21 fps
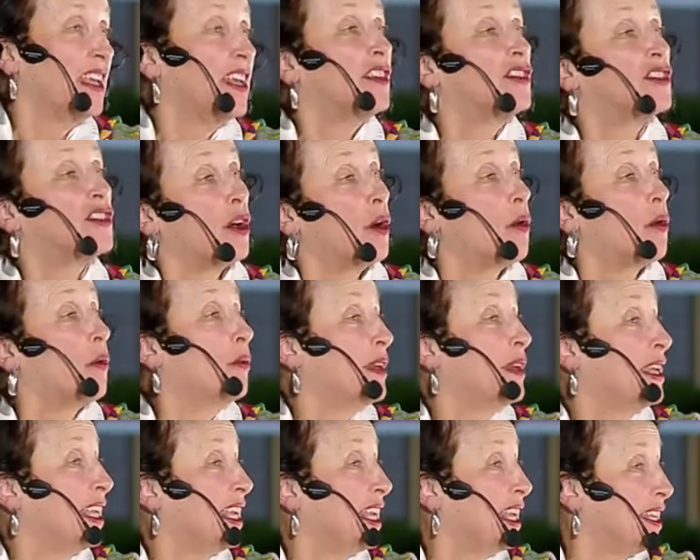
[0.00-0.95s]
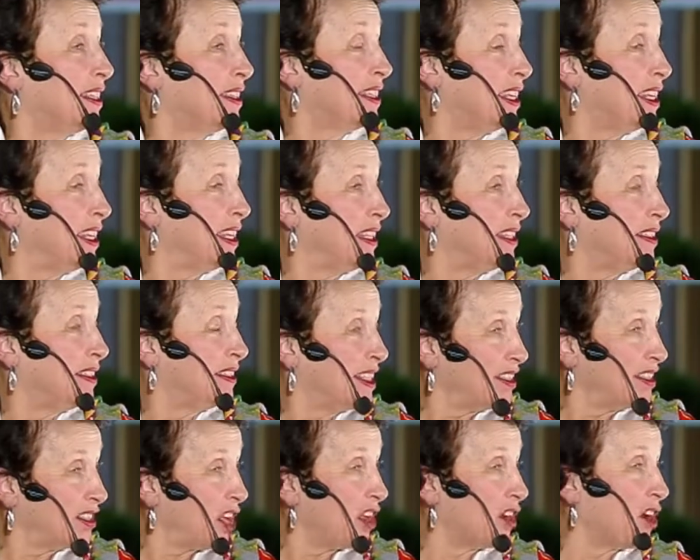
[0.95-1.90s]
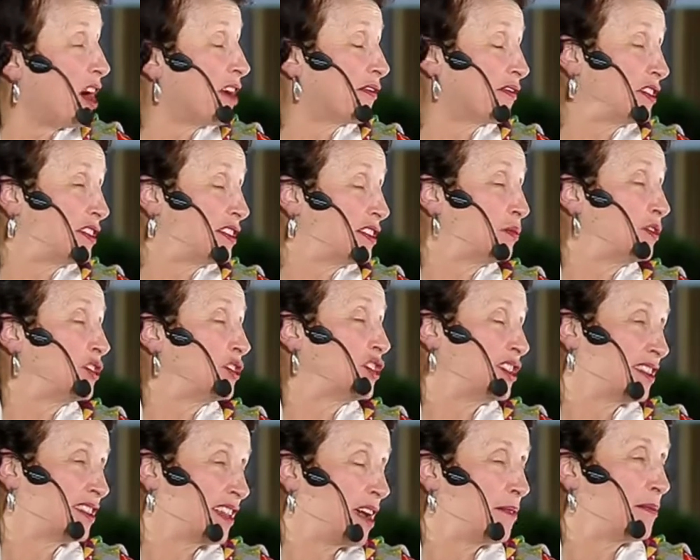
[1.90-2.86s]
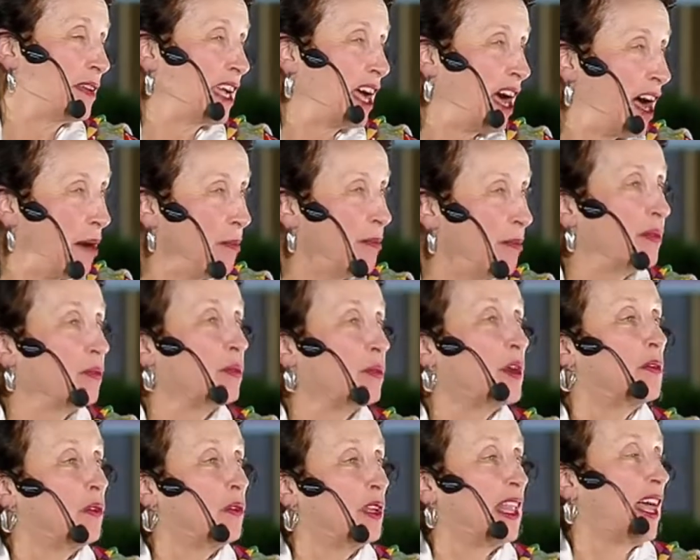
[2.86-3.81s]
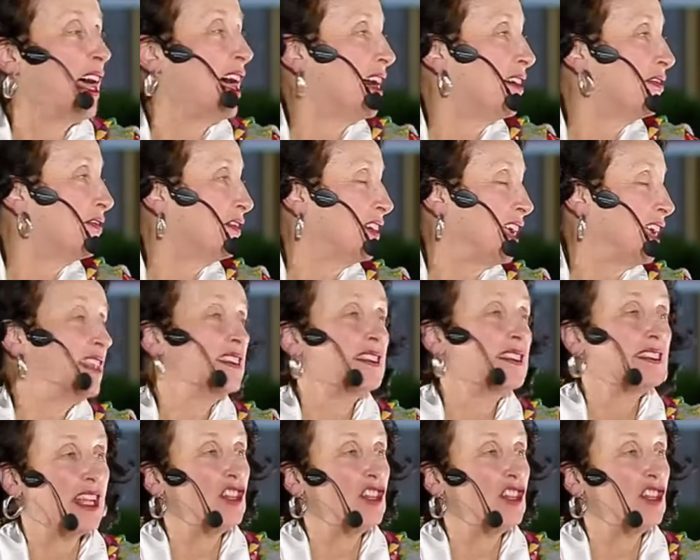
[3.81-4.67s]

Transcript: So in the Tesol conference, which is coming up, we will have a stage